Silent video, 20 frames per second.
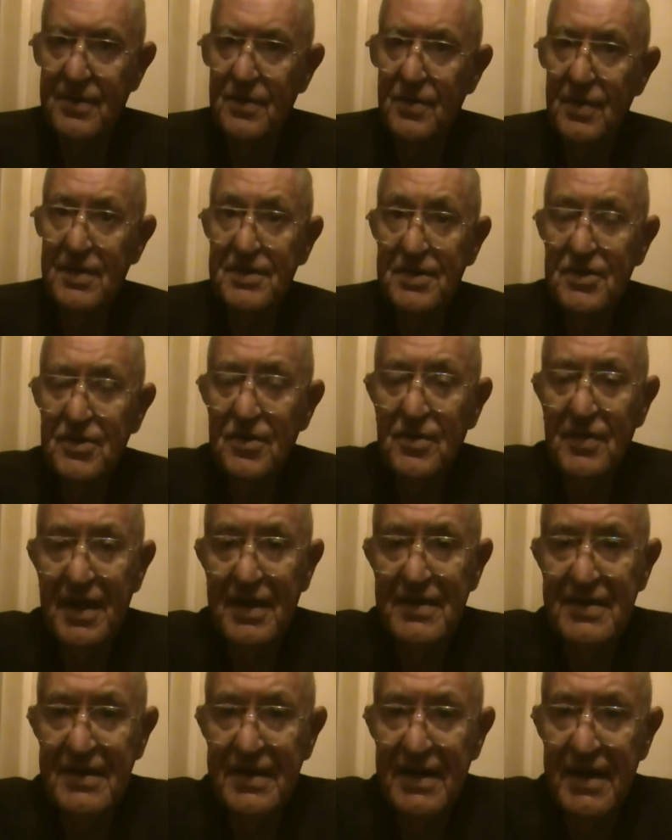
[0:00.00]
well, the two
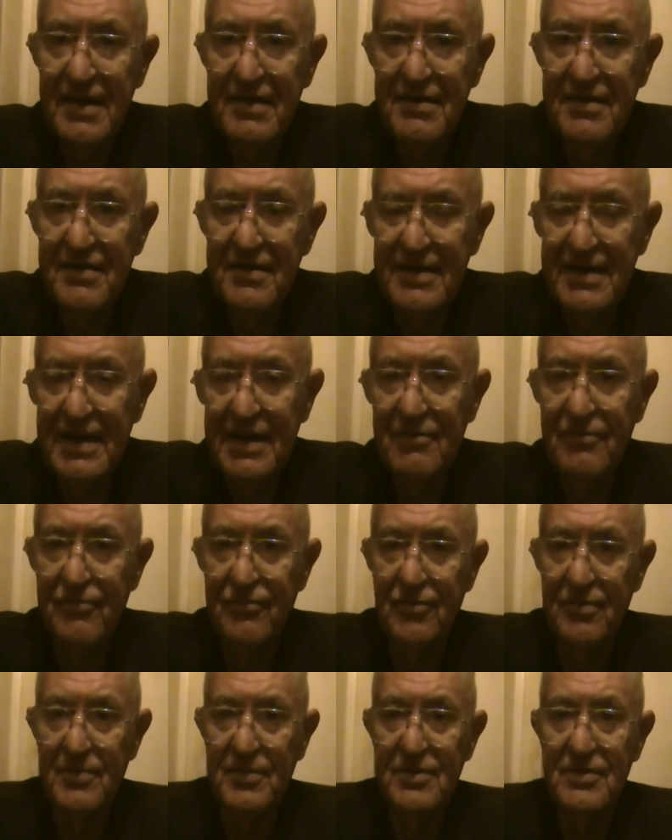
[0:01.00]
get together and now
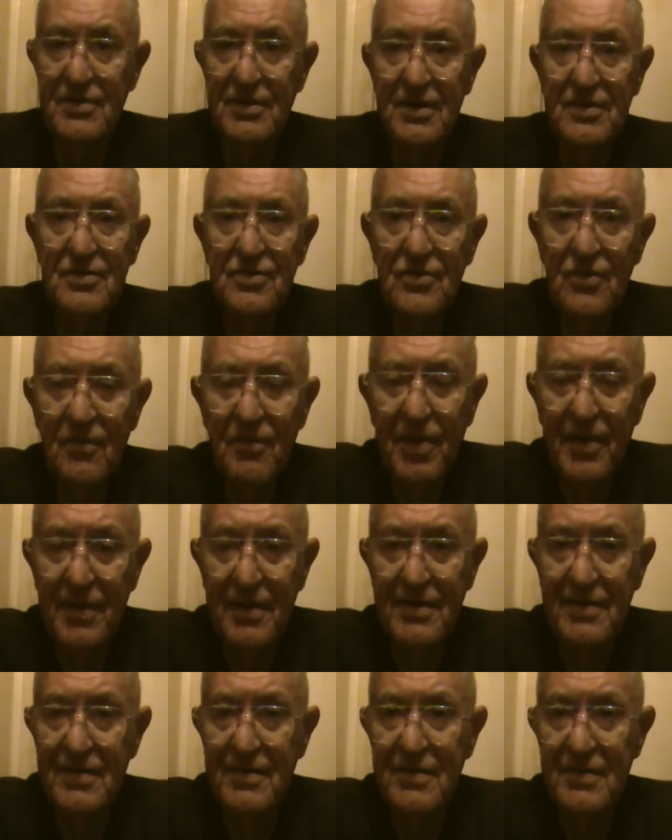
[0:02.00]
form a new
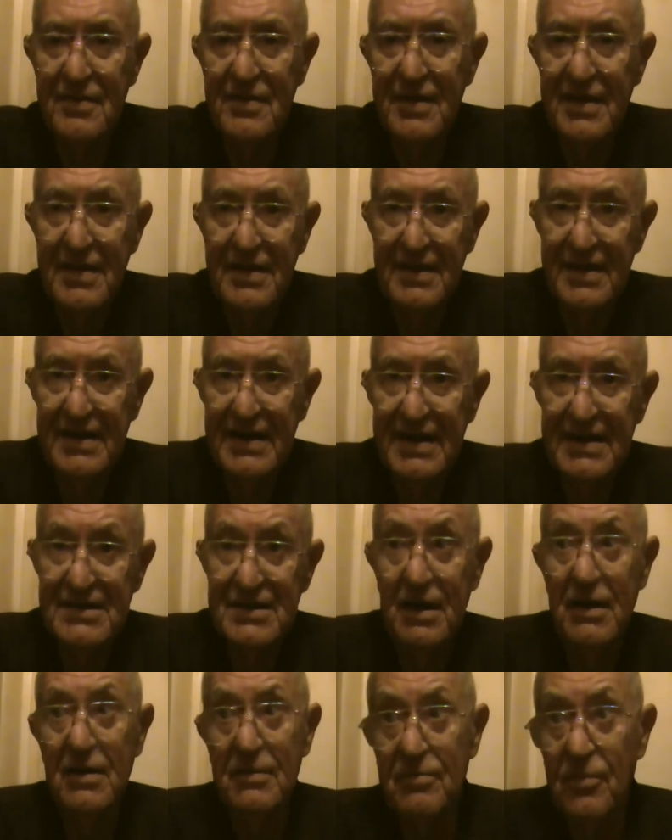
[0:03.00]
particle that has
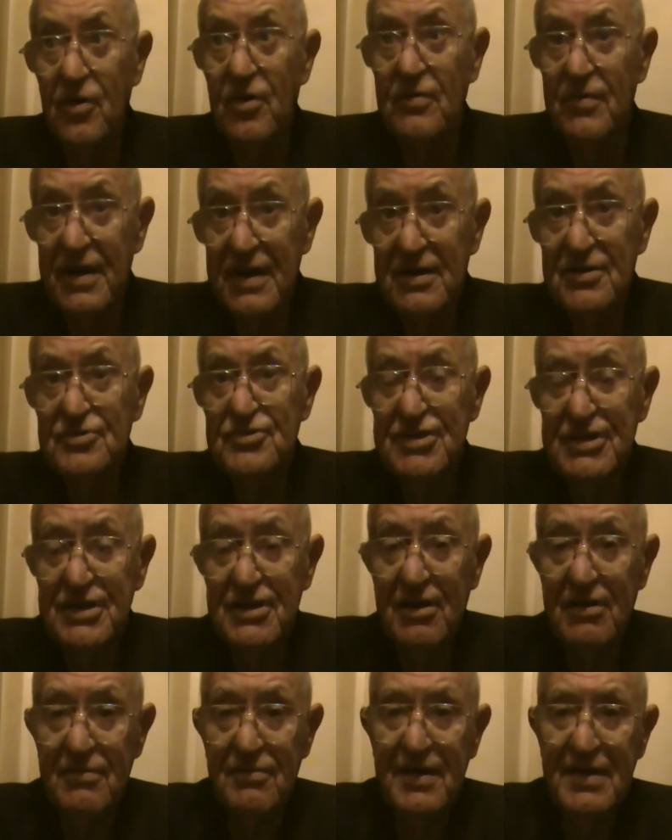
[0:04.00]
more energy,
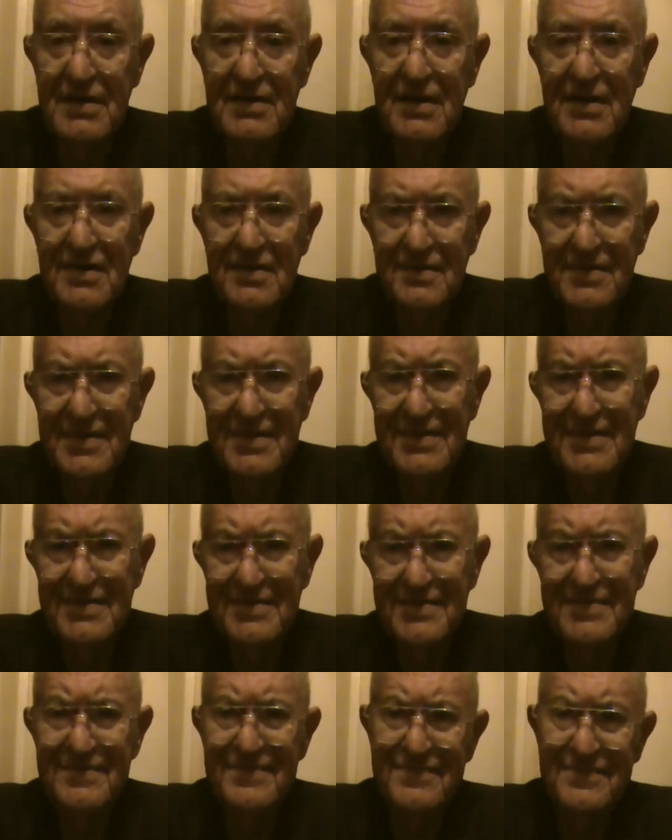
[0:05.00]
all right, but it
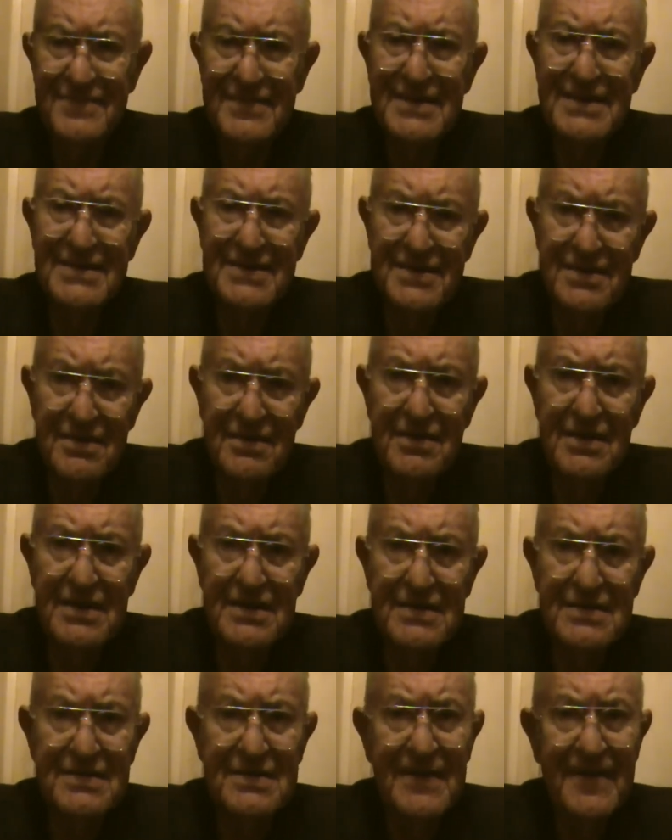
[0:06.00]
still
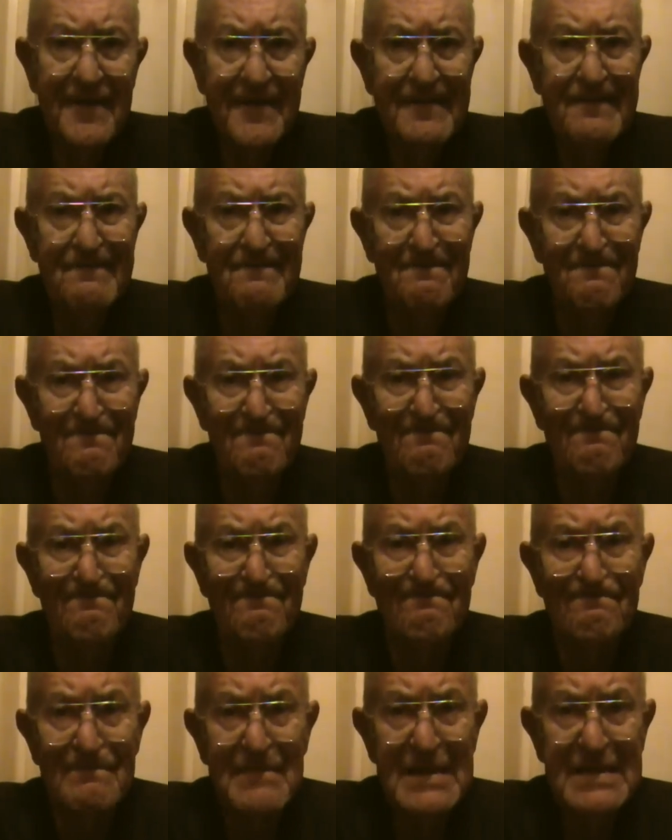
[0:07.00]
has
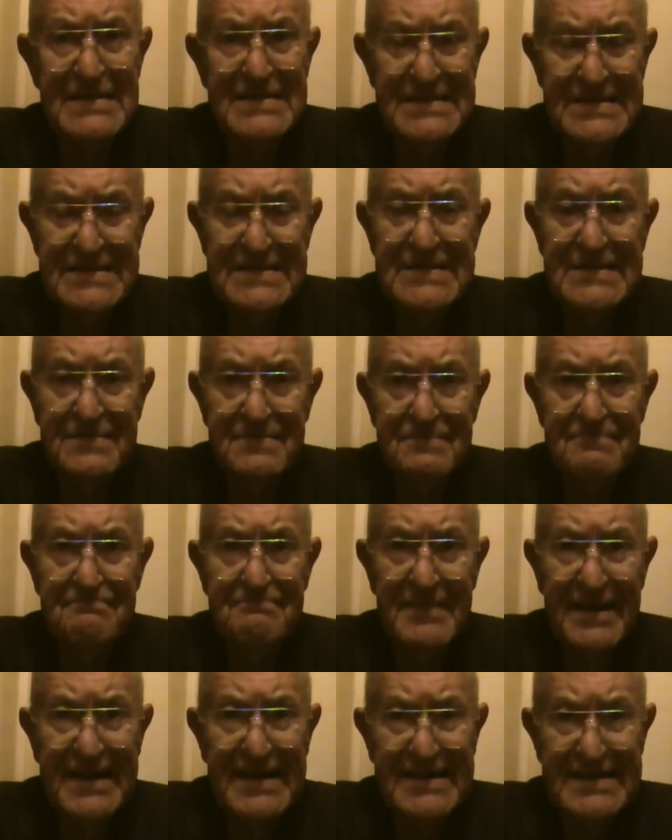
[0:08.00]
some
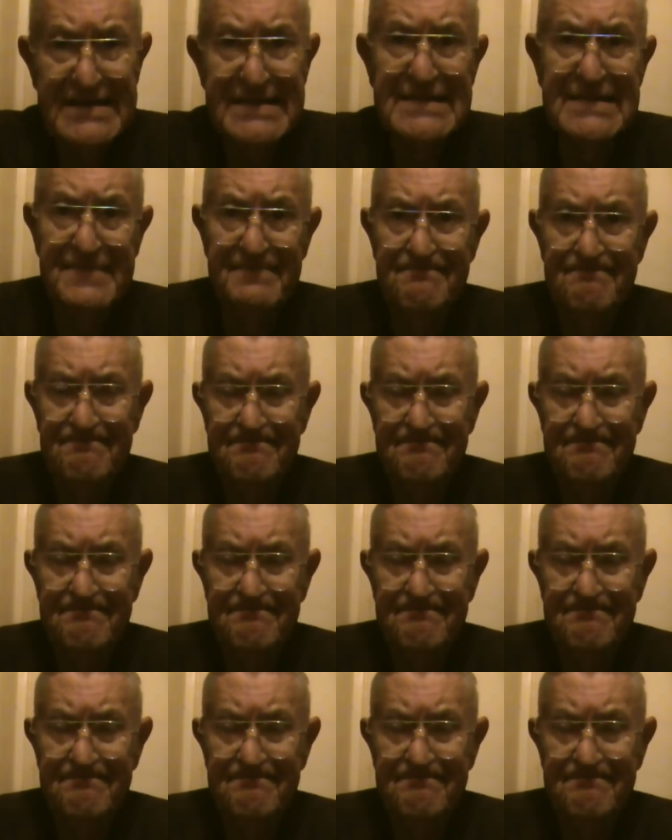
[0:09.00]
mass.